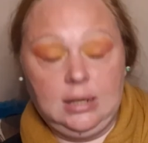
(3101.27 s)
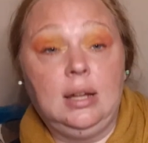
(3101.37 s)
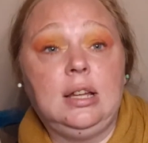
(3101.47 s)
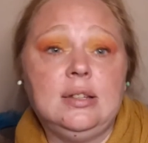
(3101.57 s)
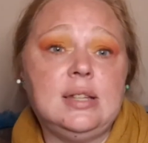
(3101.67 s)

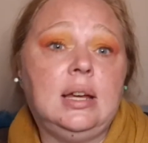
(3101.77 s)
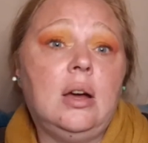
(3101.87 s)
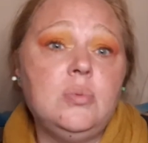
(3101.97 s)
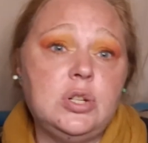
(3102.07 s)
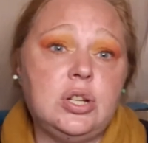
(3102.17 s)
Like I say,
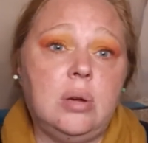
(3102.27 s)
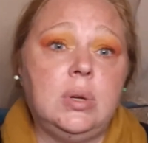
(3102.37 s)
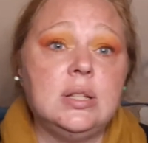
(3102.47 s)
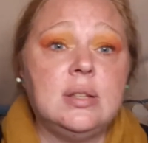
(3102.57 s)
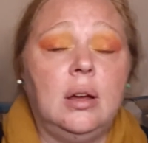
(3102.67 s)
I was
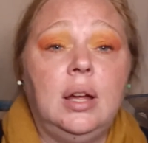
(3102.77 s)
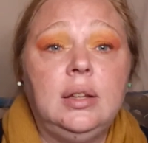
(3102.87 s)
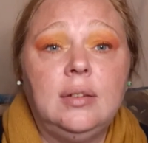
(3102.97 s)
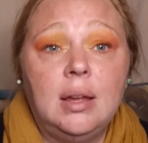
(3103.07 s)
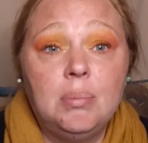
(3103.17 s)
showing
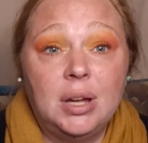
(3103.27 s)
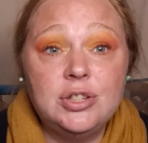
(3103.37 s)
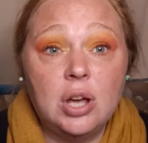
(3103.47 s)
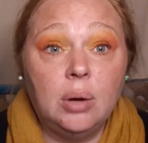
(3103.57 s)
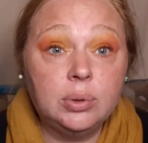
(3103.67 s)
signs in my
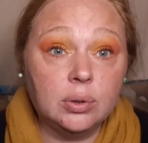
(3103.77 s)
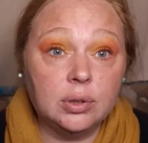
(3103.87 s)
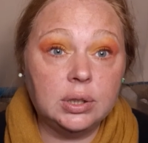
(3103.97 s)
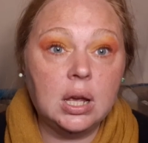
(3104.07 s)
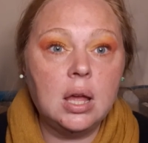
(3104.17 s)

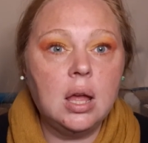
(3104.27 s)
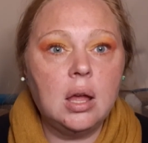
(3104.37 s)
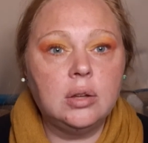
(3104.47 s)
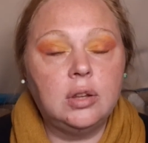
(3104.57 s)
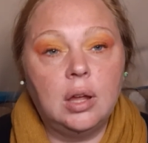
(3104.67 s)
childhood
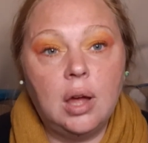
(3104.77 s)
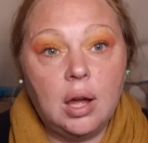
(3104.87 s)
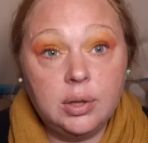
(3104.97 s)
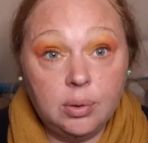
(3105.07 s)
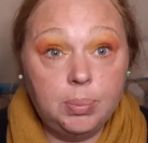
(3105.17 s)
that
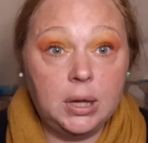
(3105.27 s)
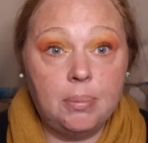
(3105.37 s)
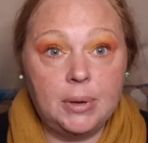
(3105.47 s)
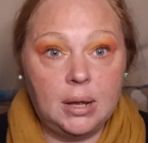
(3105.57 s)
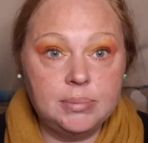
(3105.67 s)
I could be
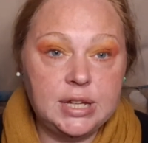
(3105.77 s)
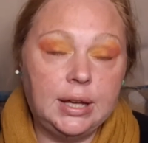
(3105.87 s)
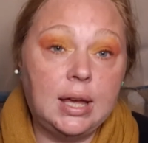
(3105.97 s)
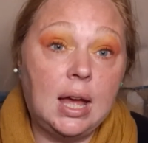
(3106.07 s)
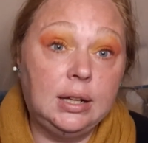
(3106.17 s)

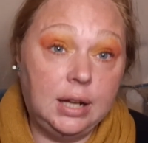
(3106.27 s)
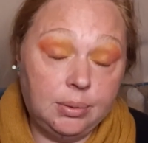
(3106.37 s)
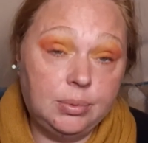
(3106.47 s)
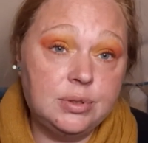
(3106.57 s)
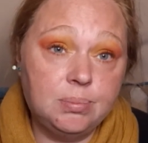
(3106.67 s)
epileptic, and
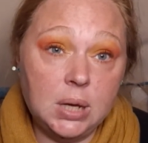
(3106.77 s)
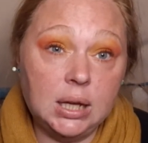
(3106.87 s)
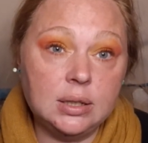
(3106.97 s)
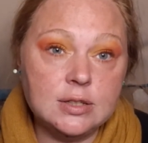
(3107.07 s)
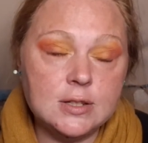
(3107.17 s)
it was
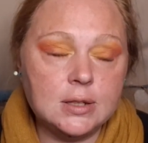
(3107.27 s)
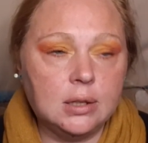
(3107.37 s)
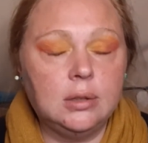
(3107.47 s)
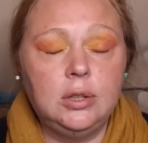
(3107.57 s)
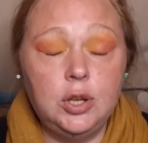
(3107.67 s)
missed
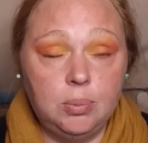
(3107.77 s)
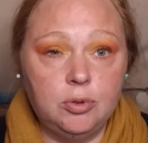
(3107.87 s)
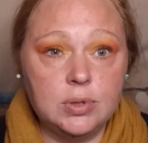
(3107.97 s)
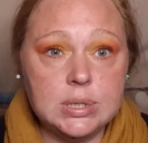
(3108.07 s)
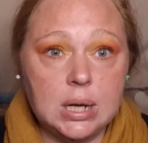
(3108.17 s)

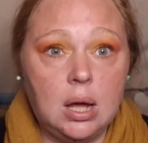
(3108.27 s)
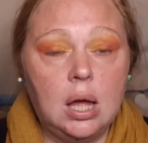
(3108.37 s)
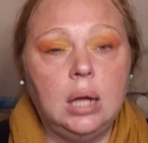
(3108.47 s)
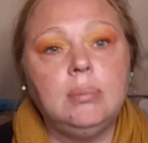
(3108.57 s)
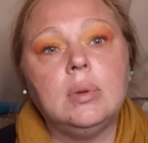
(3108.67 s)
numerous
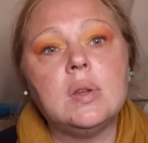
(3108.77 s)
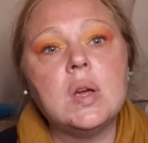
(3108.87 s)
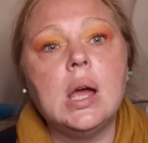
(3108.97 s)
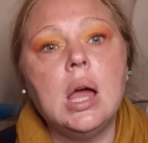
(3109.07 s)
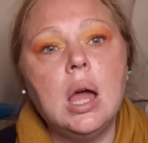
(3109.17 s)
times,
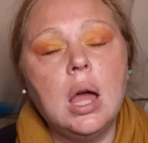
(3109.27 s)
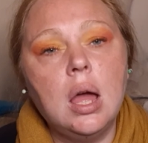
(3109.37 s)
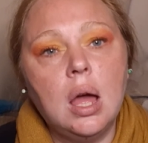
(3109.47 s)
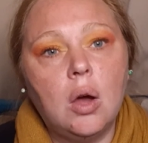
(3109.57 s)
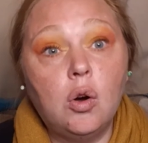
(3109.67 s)

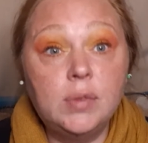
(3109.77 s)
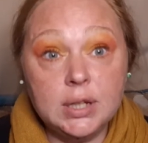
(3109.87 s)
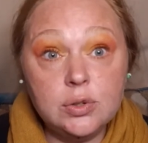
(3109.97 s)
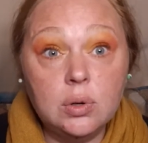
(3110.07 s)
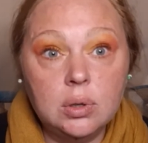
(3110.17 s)
or
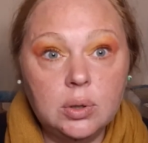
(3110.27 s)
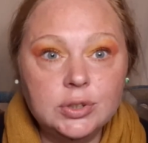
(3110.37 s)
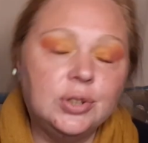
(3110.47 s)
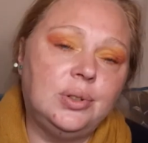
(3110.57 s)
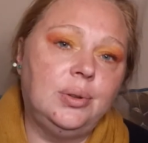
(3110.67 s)

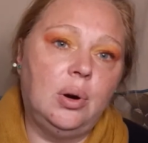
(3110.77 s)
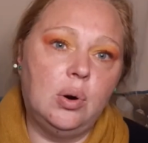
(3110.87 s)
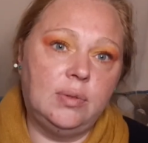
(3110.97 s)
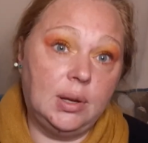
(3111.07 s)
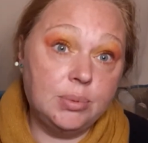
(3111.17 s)
ignored,
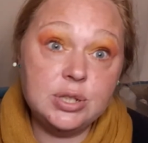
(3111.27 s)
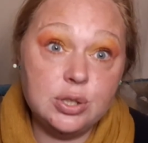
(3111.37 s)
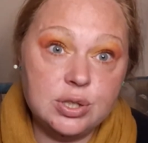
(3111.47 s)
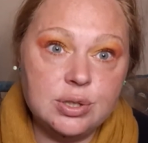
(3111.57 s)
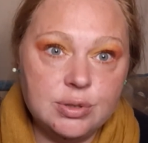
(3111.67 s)
or I was
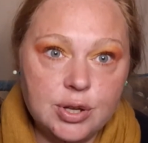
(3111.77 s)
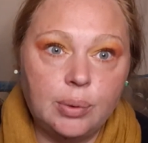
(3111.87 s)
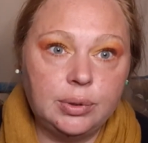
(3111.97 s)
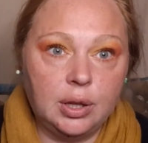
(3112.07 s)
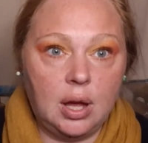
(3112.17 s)
just
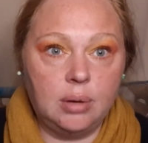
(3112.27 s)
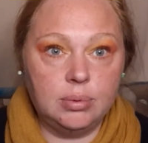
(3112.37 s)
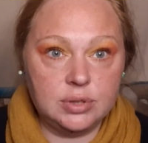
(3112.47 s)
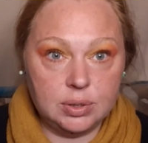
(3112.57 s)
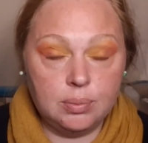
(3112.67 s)
told that I
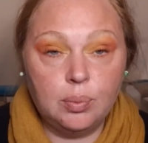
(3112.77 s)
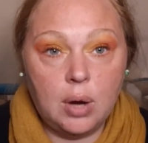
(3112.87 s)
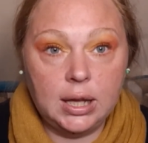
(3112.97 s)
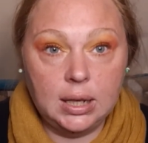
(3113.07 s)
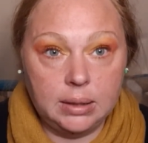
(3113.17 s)
was a
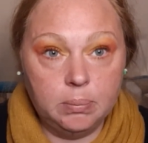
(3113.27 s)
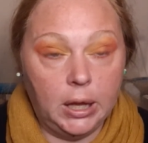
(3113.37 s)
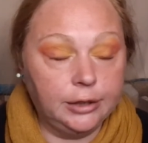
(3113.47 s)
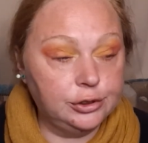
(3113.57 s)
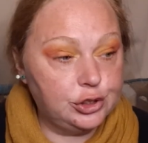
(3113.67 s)
wailing
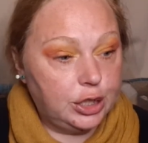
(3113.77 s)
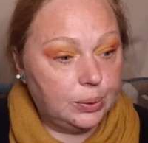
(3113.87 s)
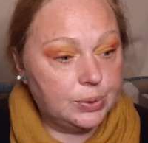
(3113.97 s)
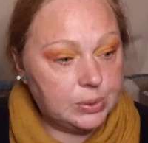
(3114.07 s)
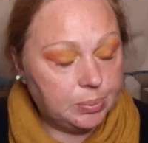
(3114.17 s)
banshee
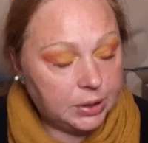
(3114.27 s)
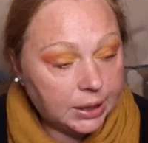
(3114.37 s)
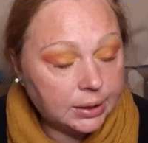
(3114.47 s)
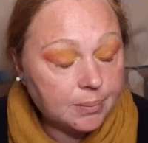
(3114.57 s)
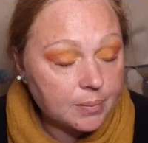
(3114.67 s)
or something.